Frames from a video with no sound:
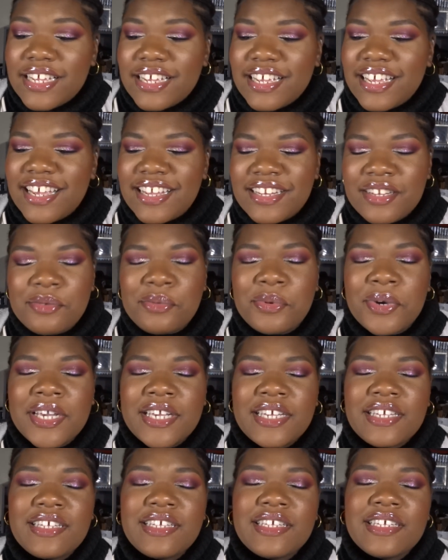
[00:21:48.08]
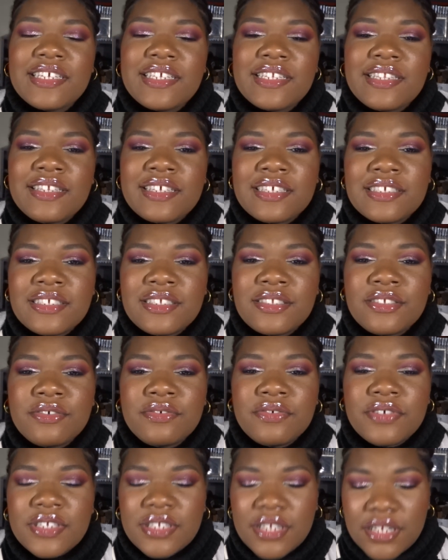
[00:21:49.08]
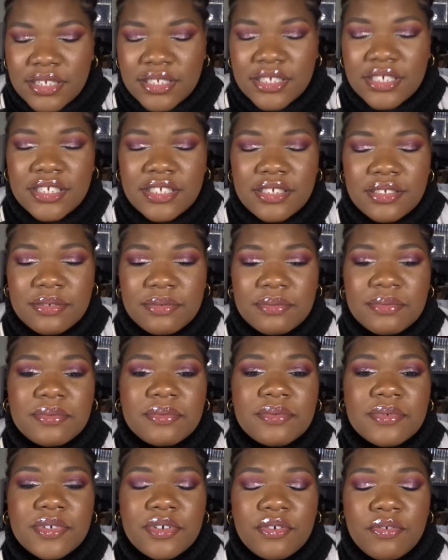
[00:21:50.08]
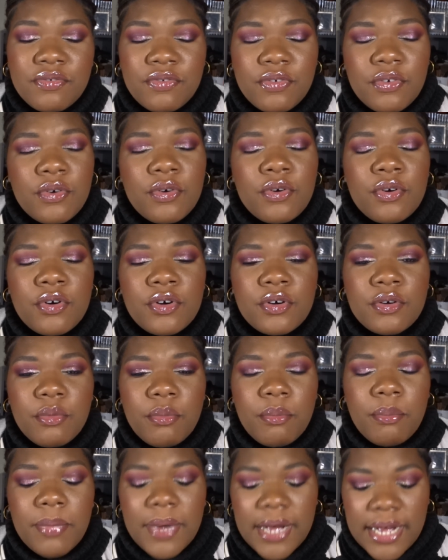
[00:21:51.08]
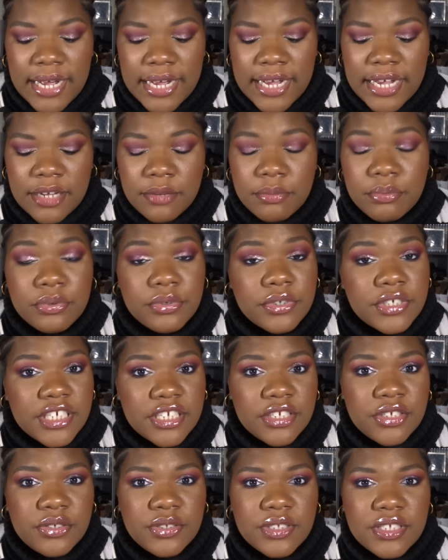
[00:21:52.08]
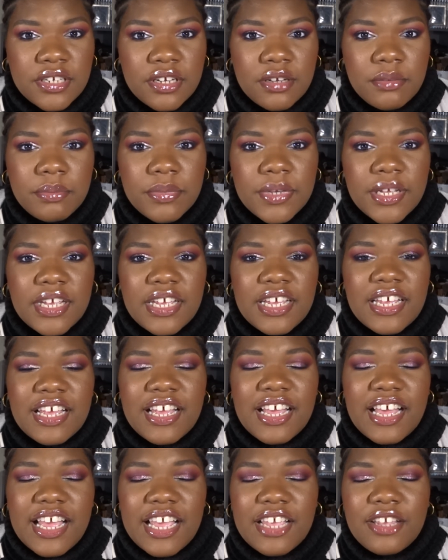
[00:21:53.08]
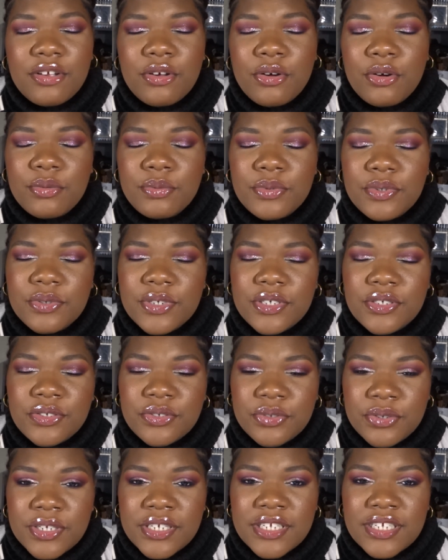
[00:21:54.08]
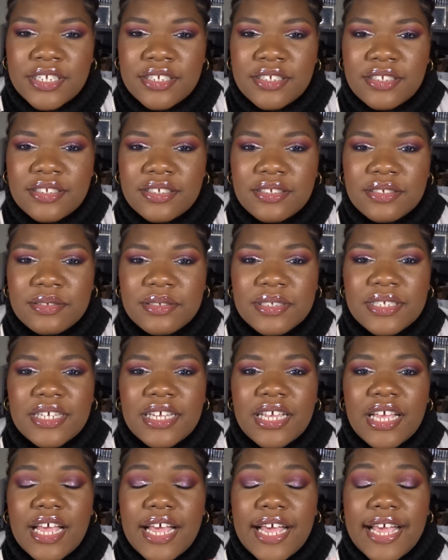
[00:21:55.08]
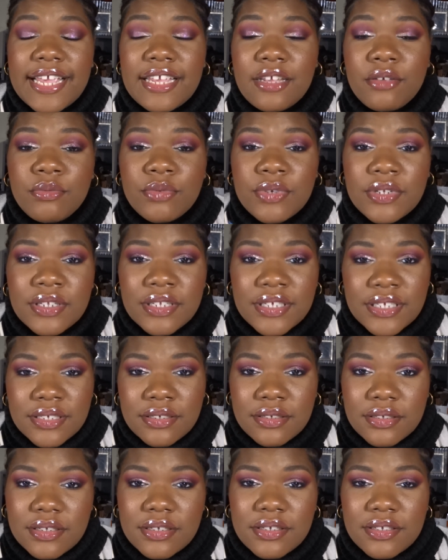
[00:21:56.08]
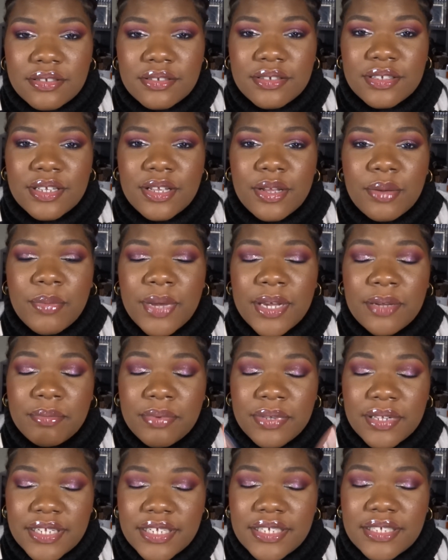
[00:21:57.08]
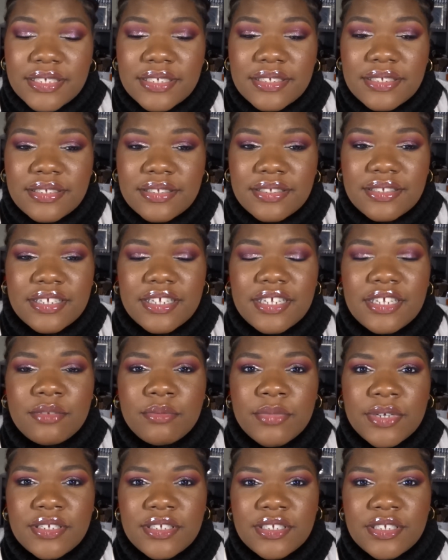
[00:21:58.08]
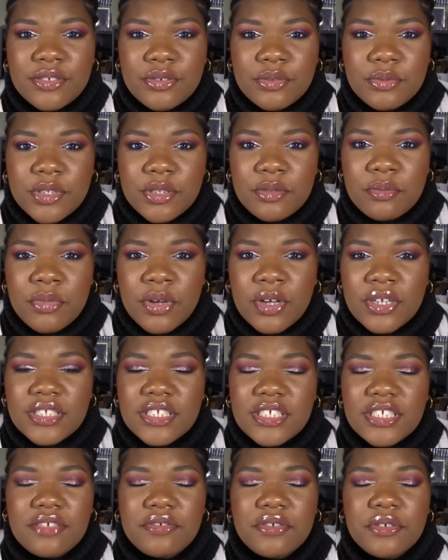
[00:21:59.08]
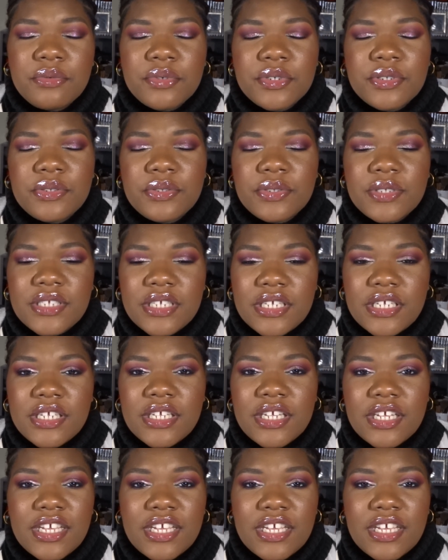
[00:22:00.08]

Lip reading: Anyway, that's the finale for my project Use It Up. I hope you enjoyed it. I will link my playlist in my description box if you want to see,